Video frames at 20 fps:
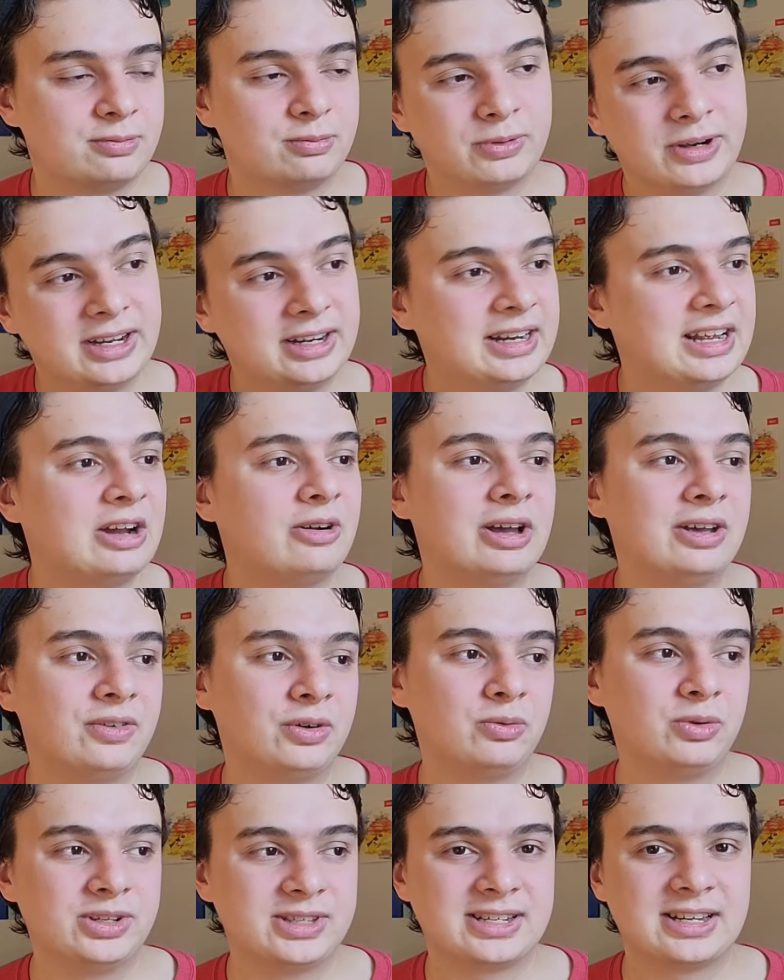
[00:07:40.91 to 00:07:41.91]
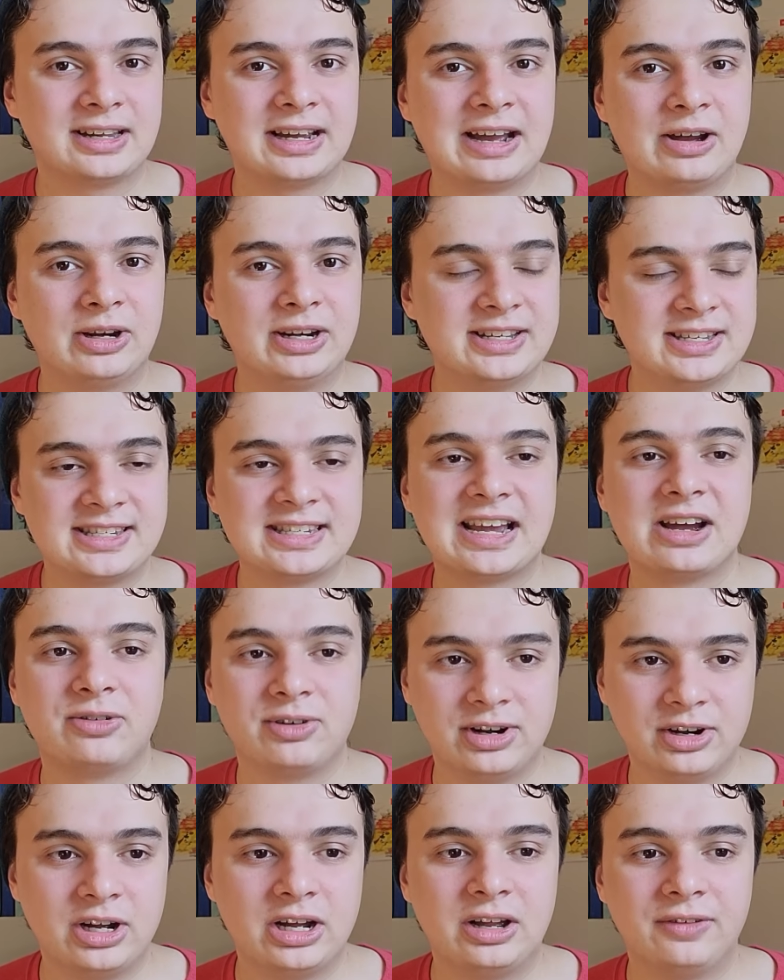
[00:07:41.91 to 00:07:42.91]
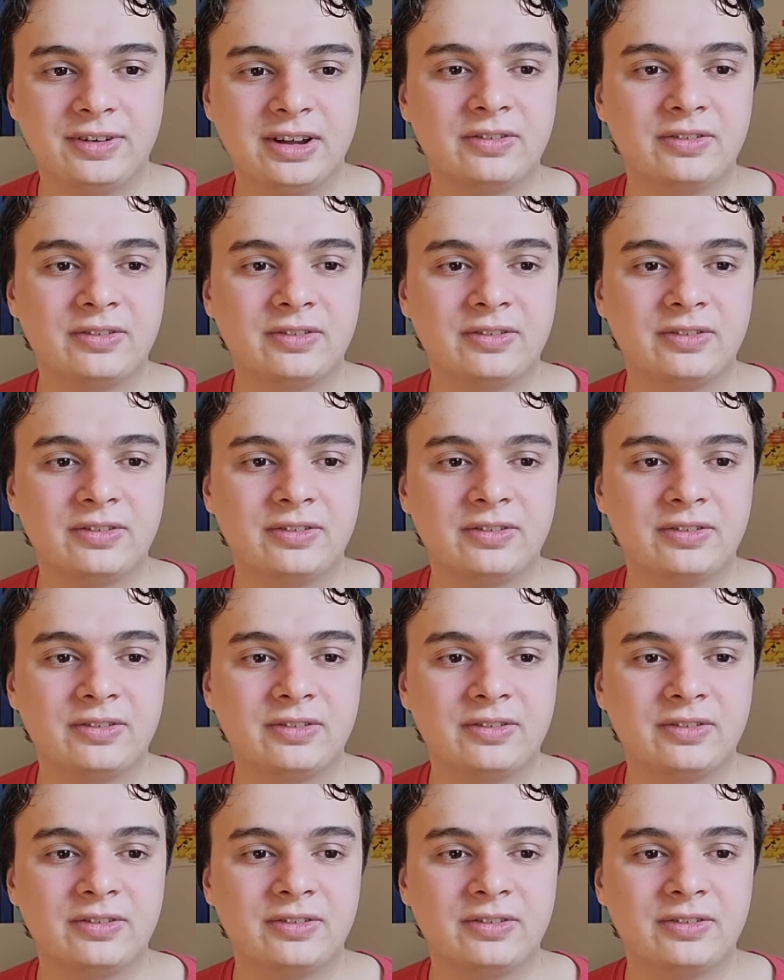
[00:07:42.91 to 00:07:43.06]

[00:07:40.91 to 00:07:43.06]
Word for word: right now everyone's kind of sounding off.